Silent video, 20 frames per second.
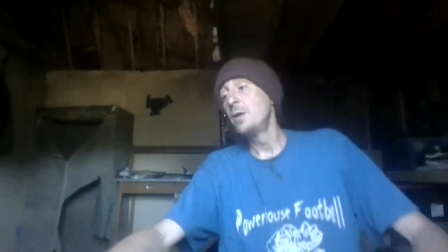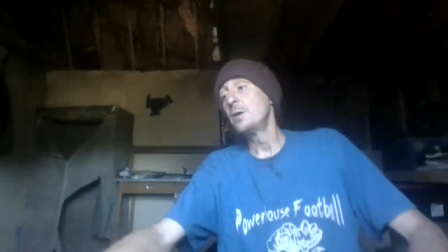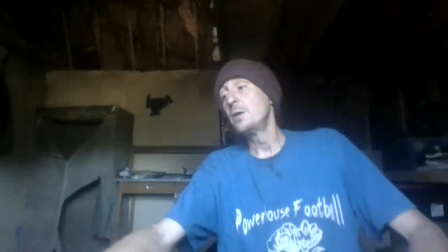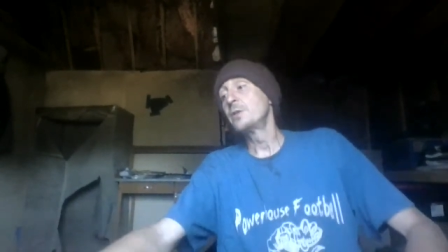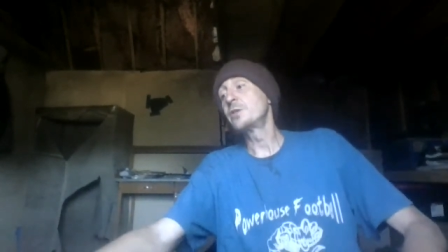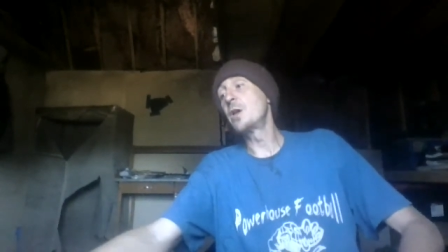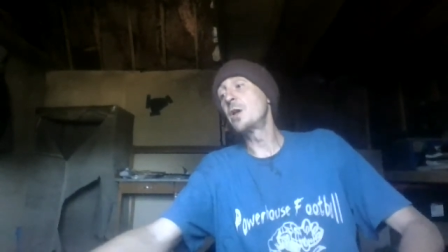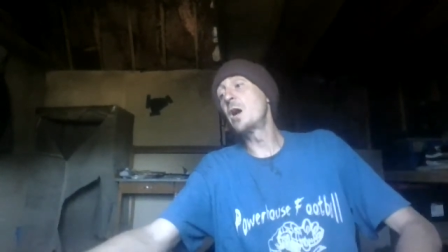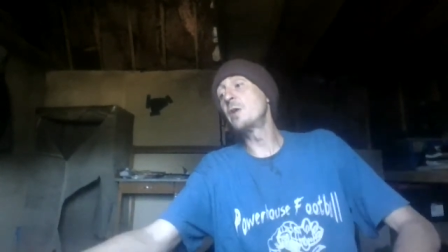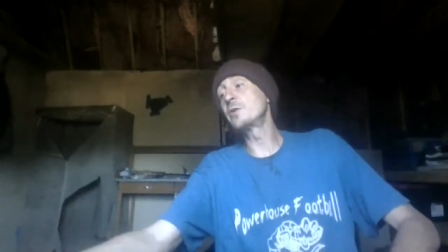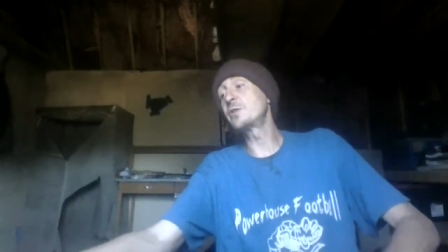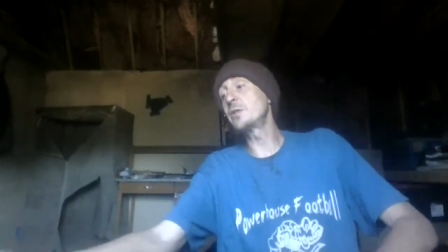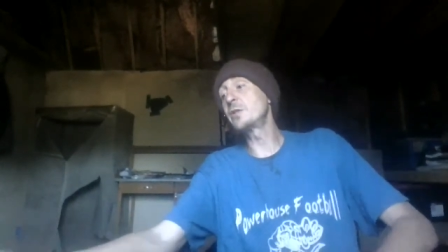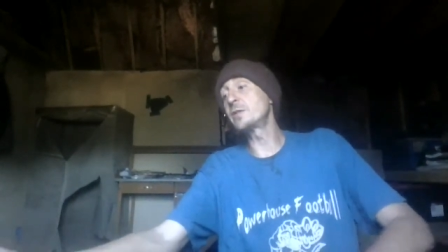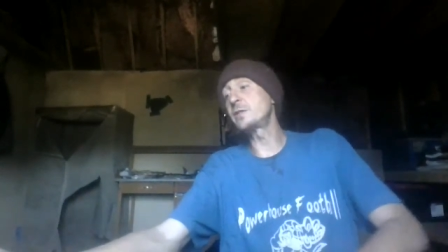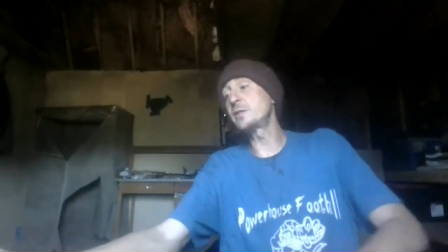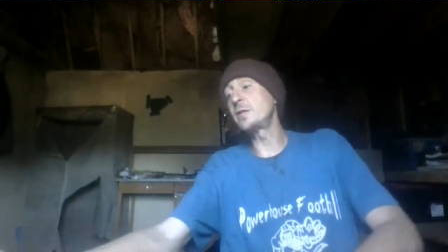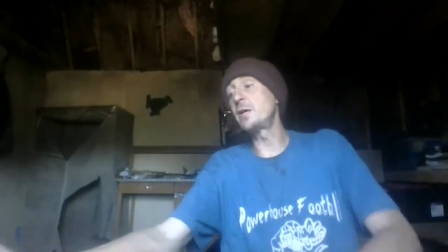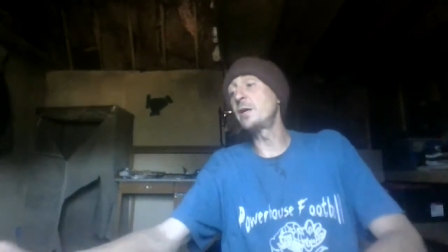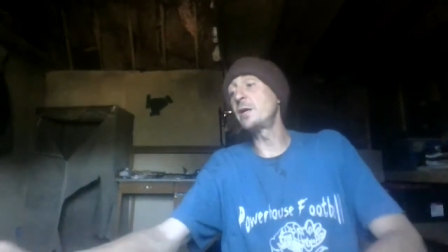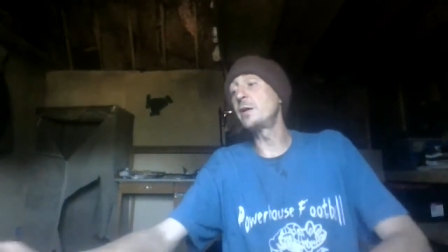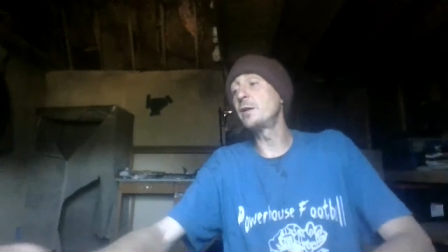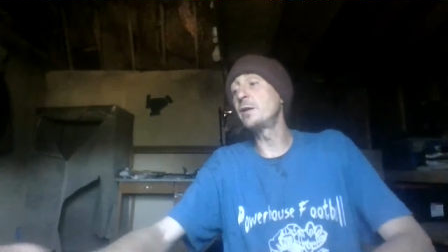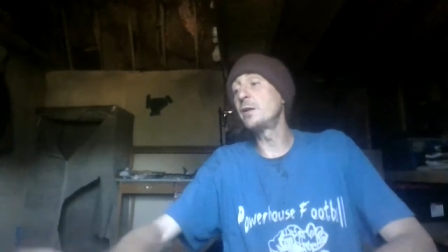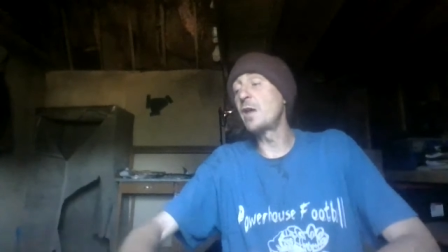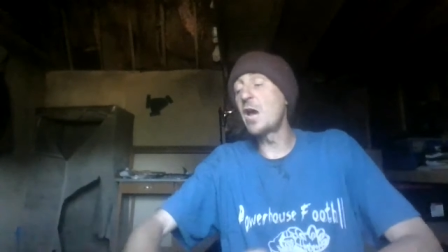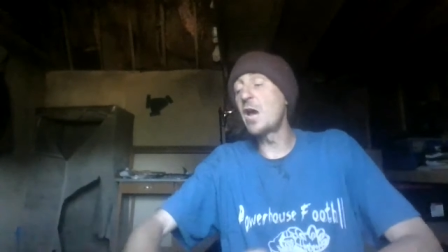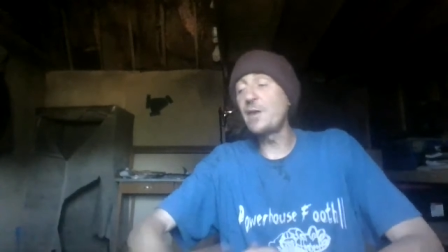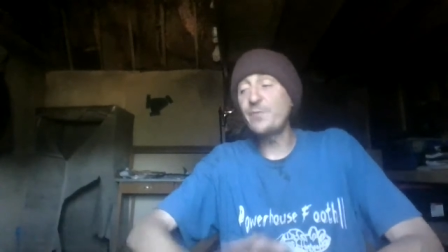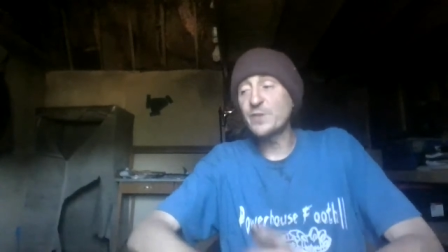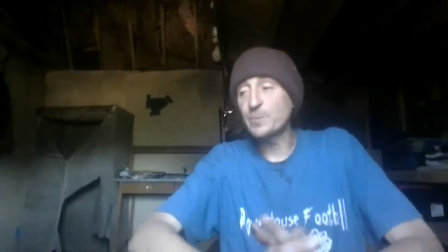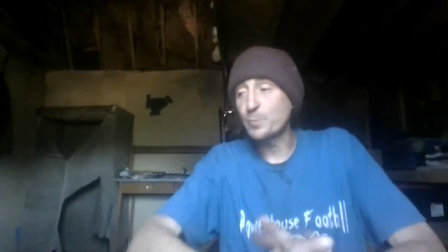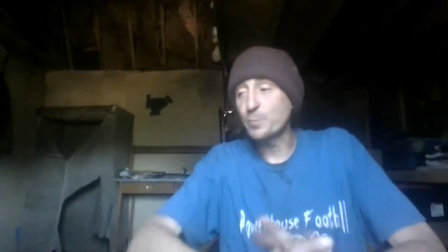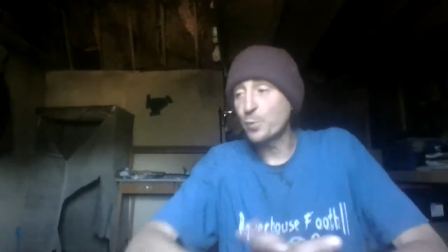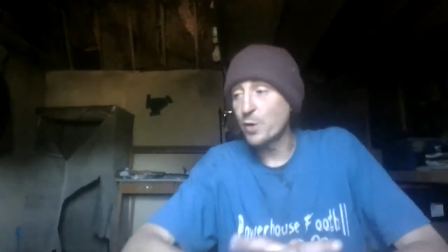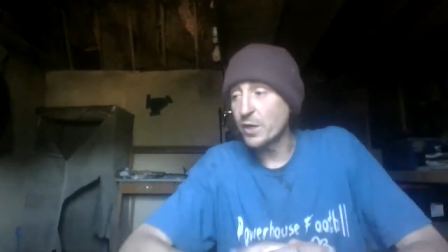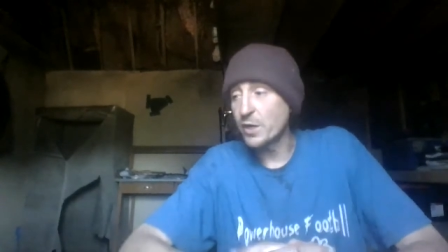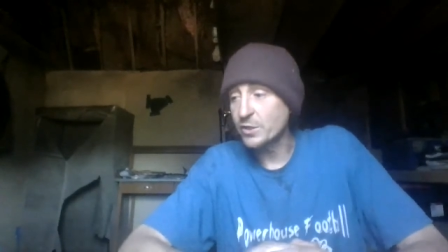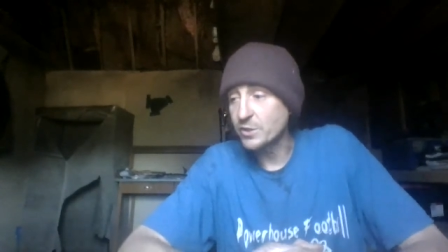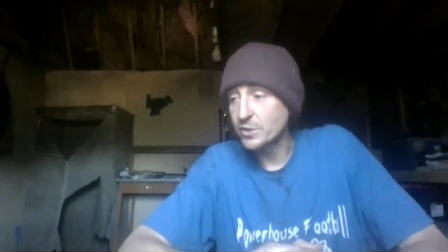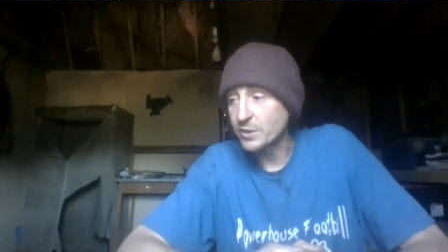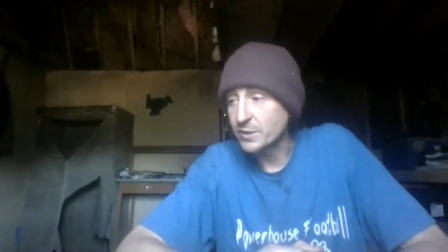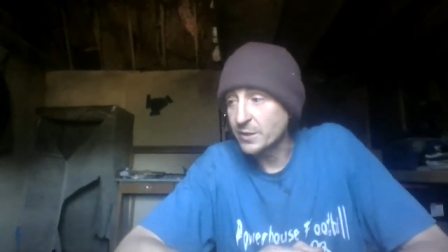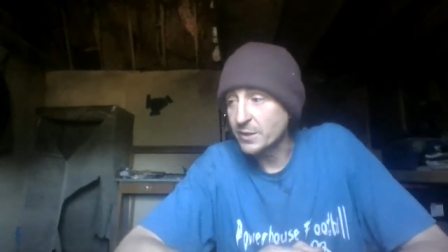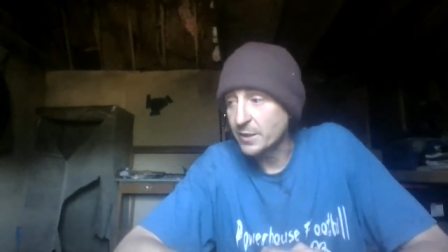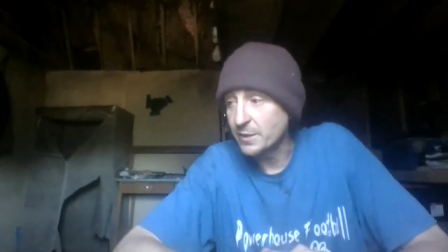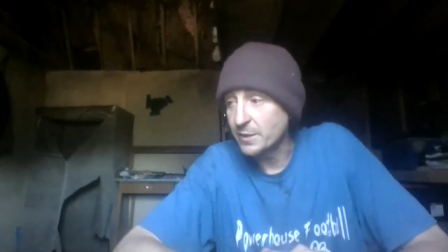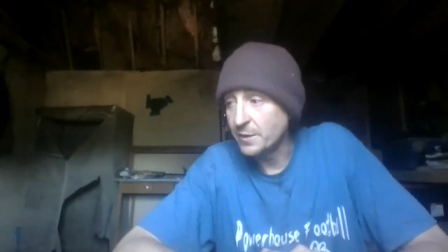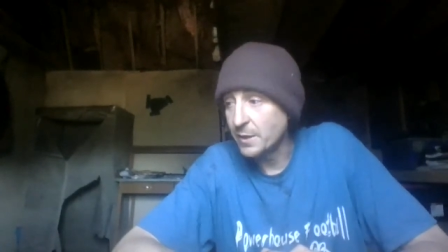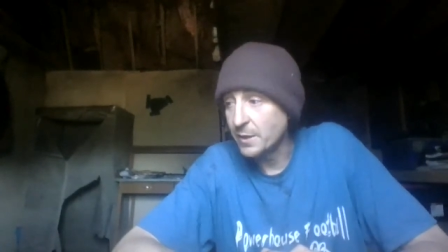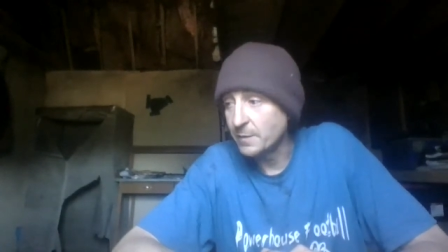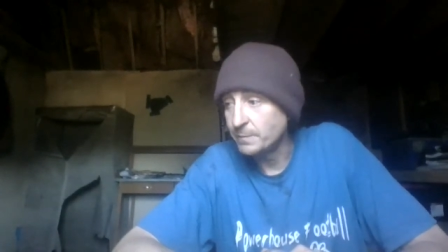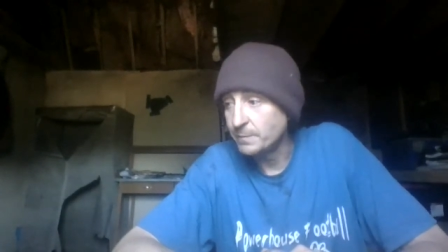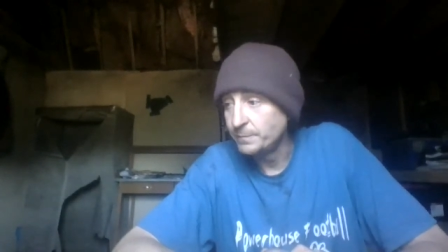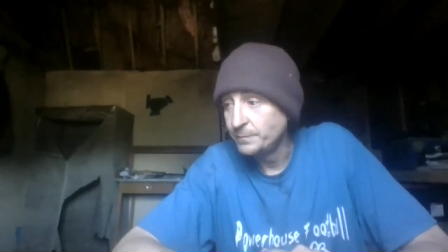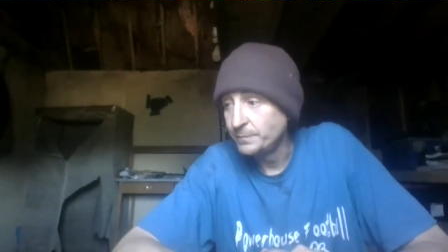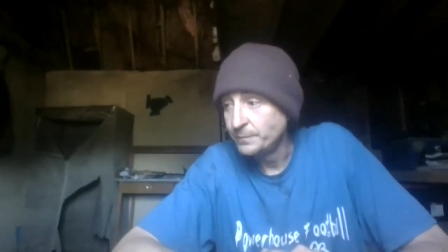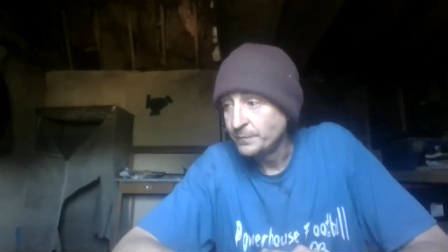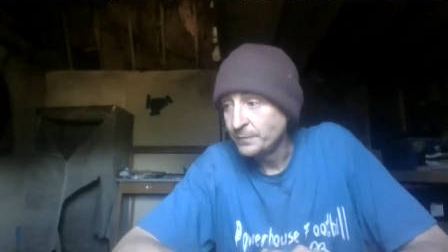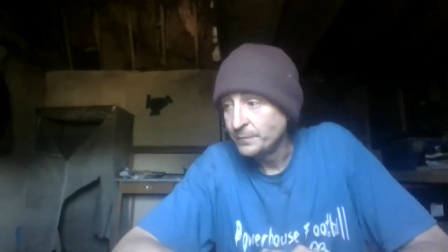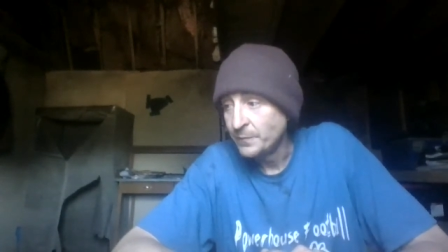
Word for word: So I was just, uh, life is precious, and um,